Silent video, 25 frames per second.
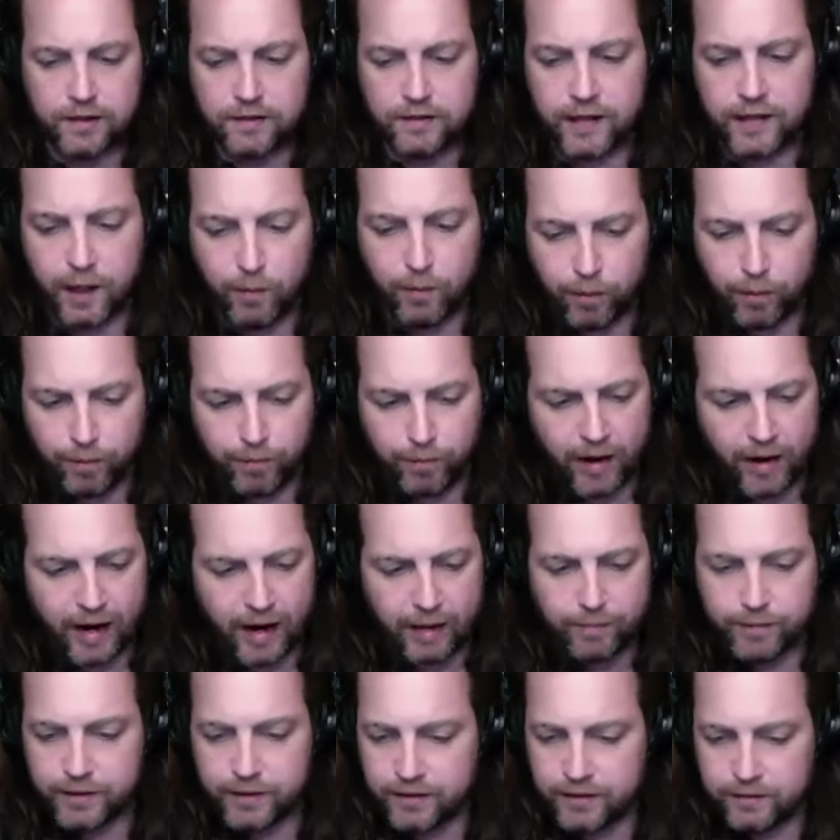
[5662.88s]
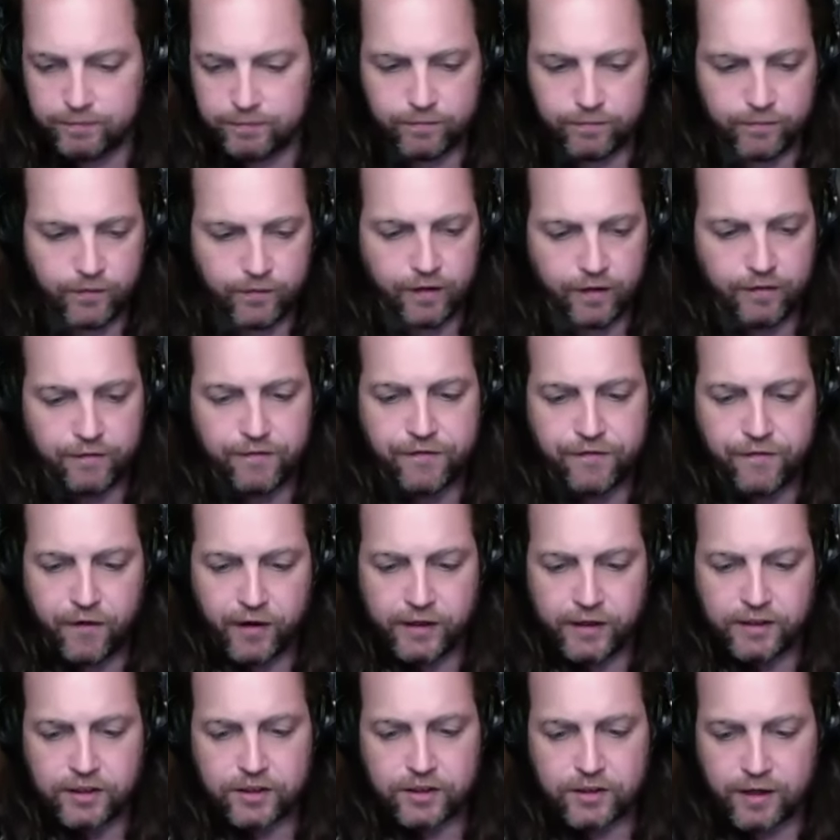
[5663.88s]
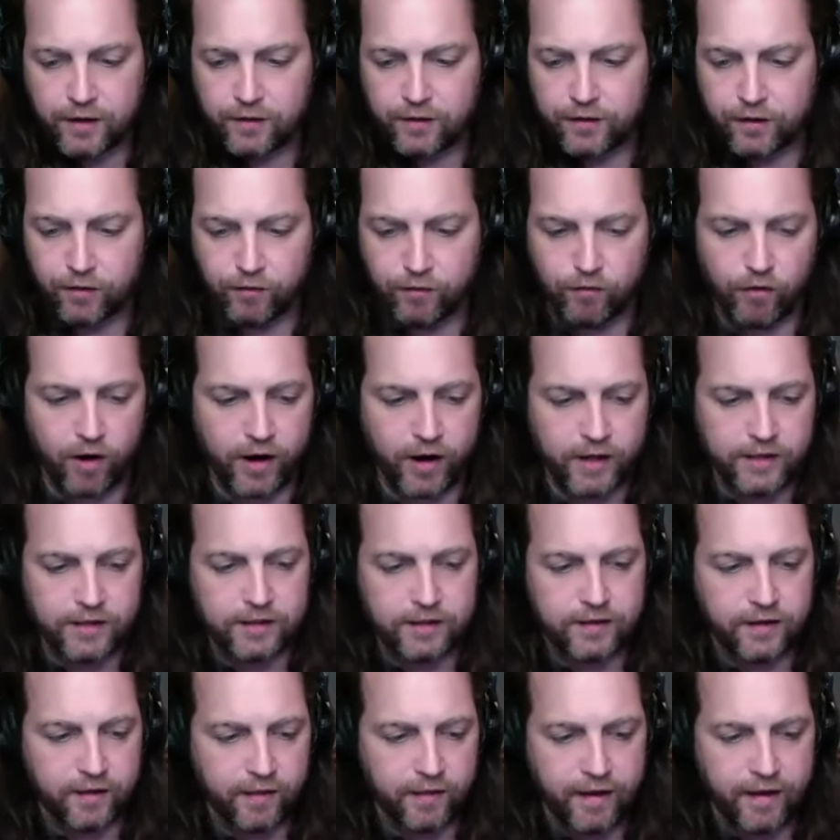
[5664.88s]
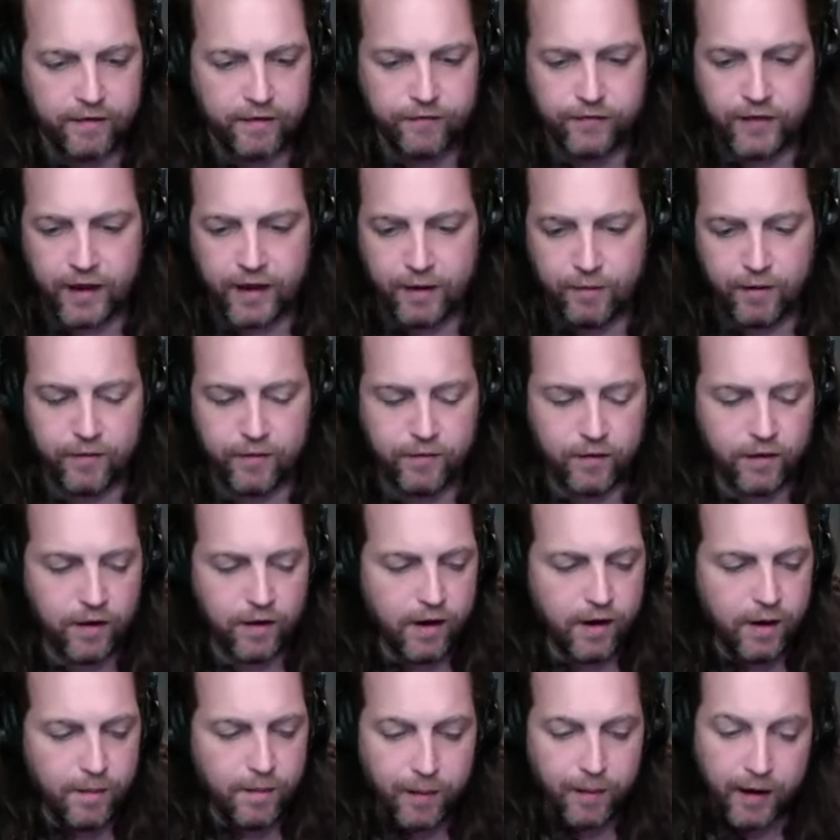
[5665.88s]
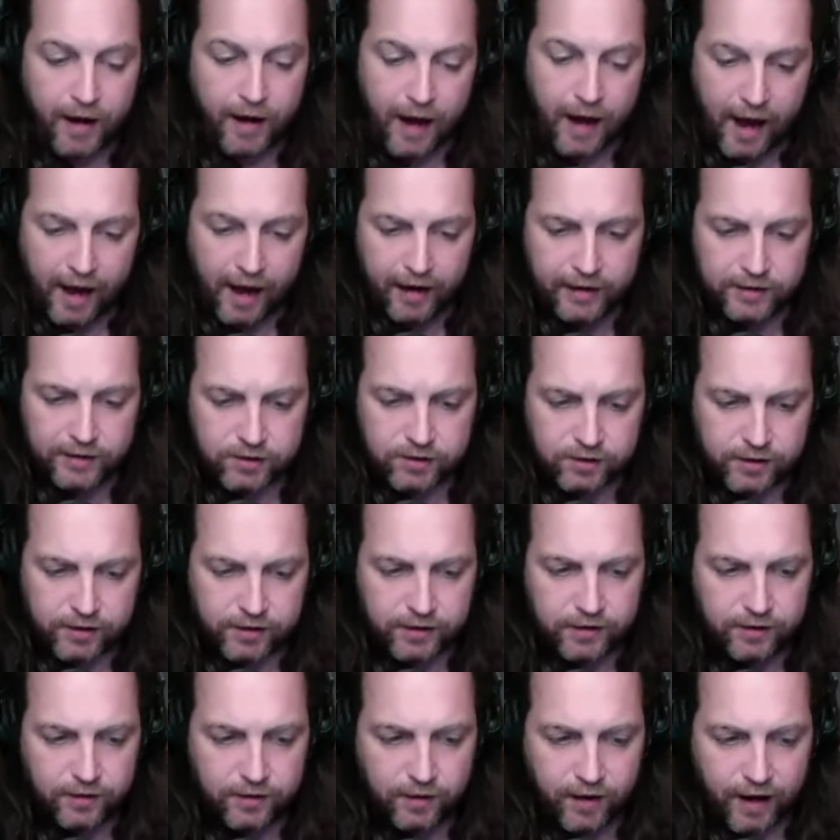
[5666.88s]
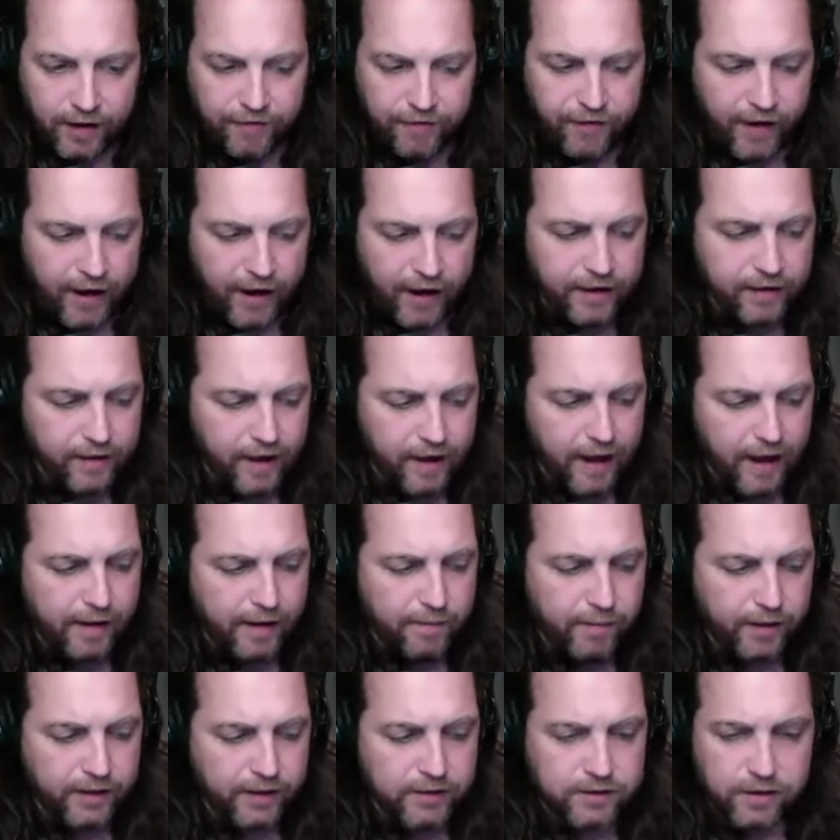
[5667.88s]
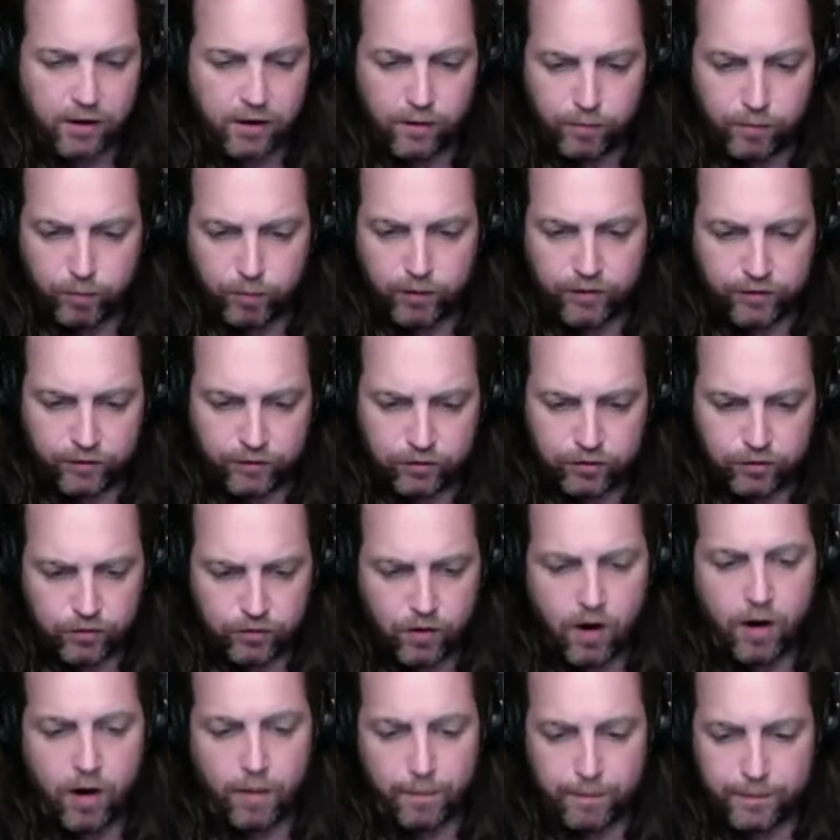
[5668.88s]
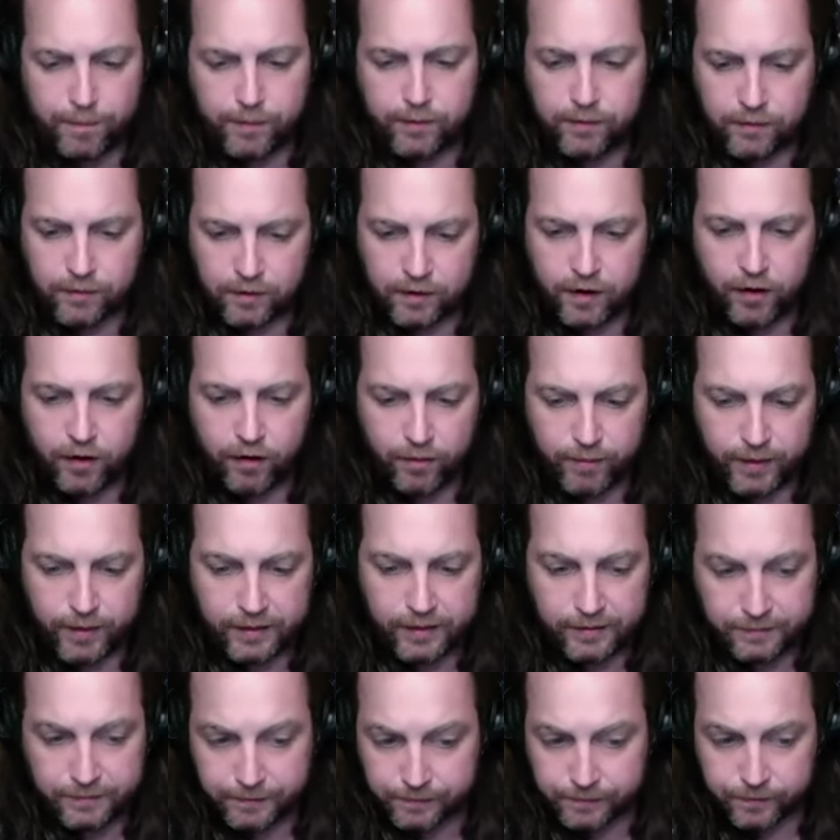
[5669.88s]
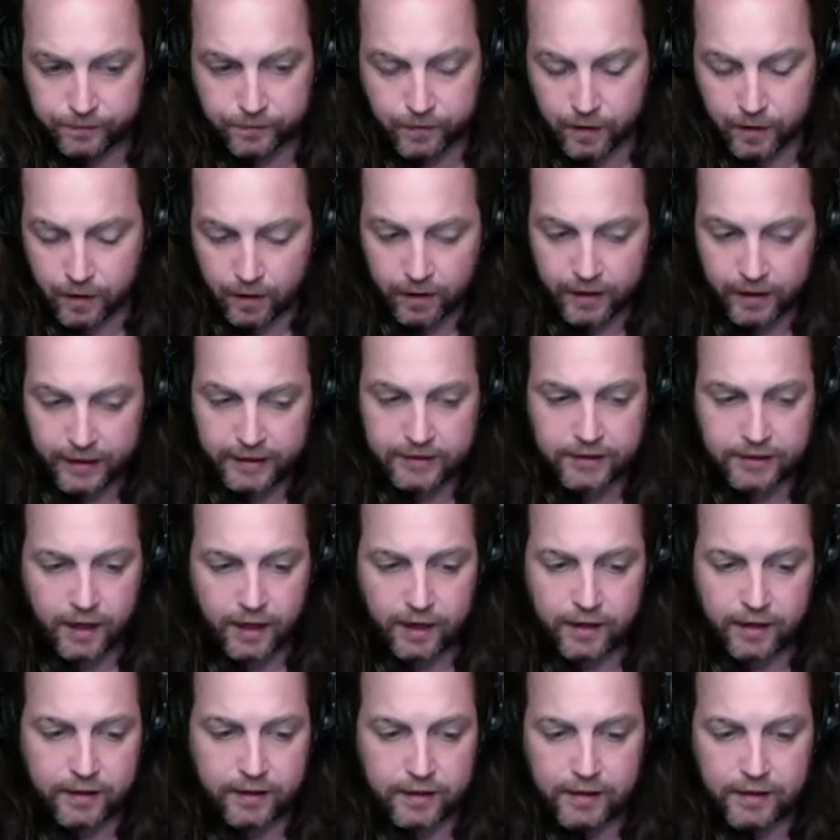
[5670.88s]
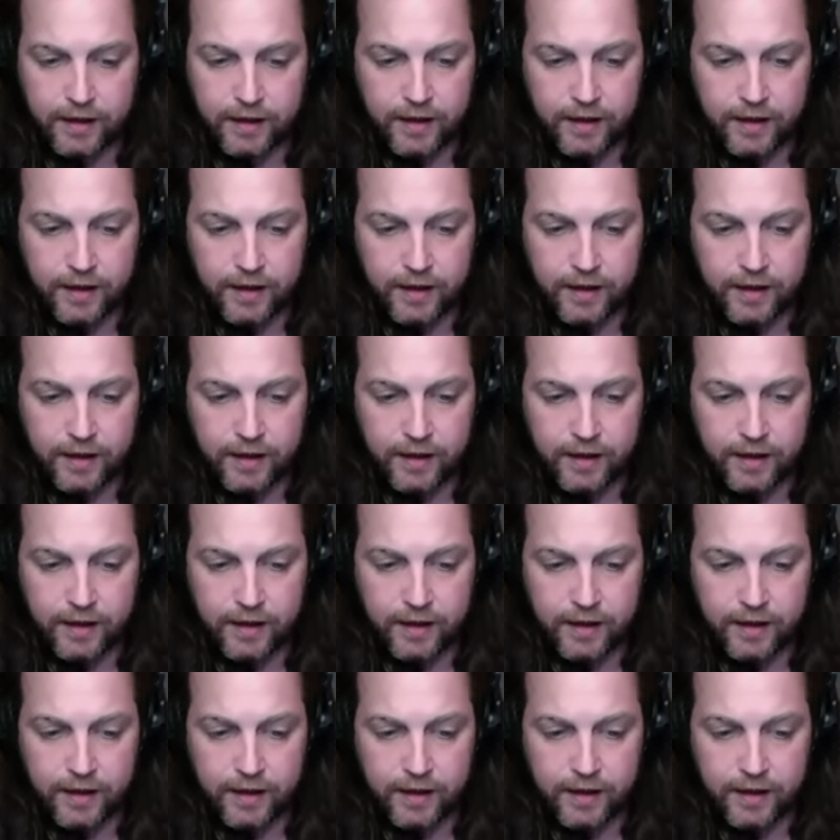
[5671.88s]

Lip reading: there were probably fights that the right and the left had, whatever. But honestly, if I align myself with Trump, you know what I mean? It's like